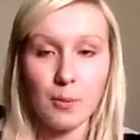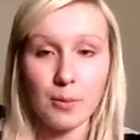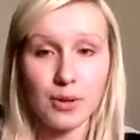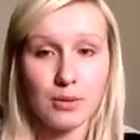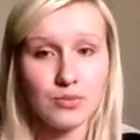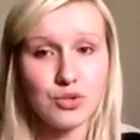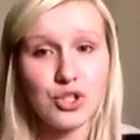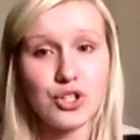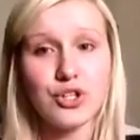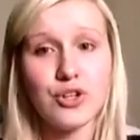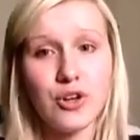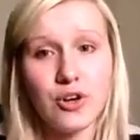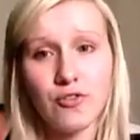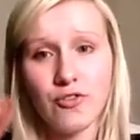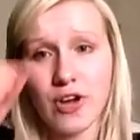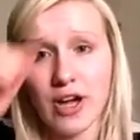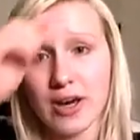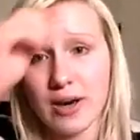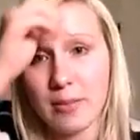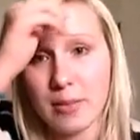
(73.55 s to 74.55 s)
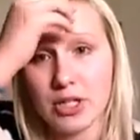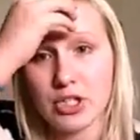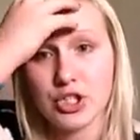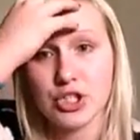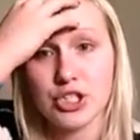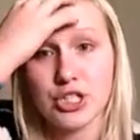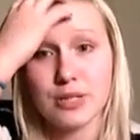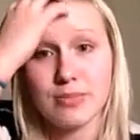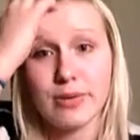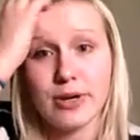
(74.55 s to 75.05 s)
but I'm sure you can find it
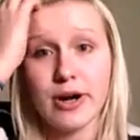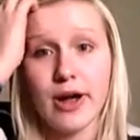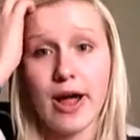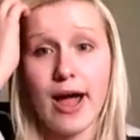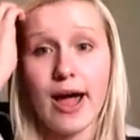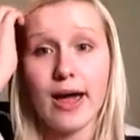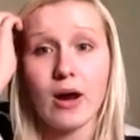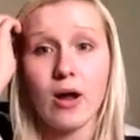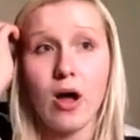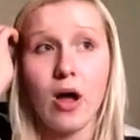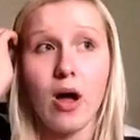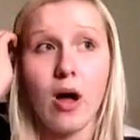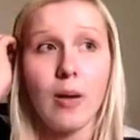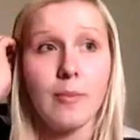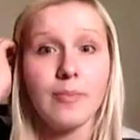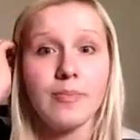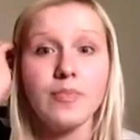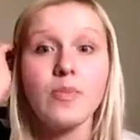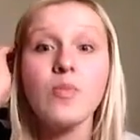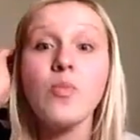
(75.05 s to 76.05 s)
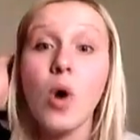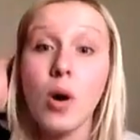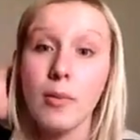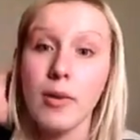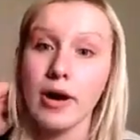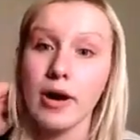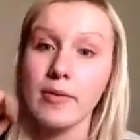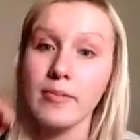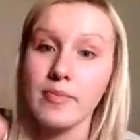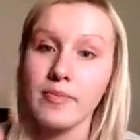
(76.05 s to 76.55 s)
much cheaper at
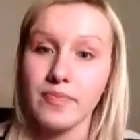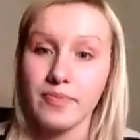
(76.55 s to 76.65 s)
Walmart.